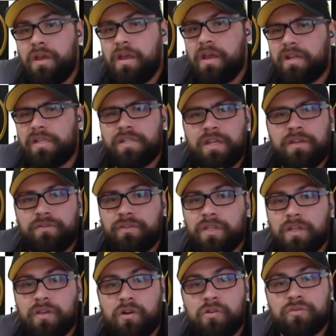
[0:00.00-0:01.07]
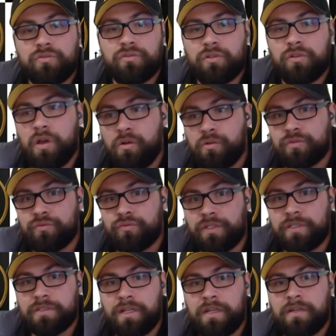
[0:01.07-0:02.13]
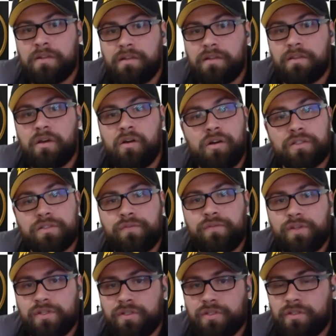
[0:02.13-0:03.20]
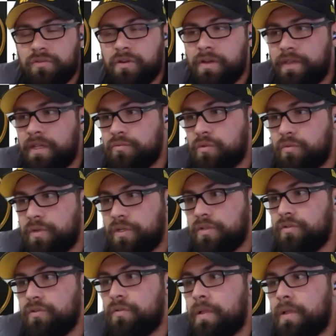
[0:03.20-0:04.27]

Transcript: and achieving their goals, the lowest risk needed and the highest efficiency, right? And that's what we do.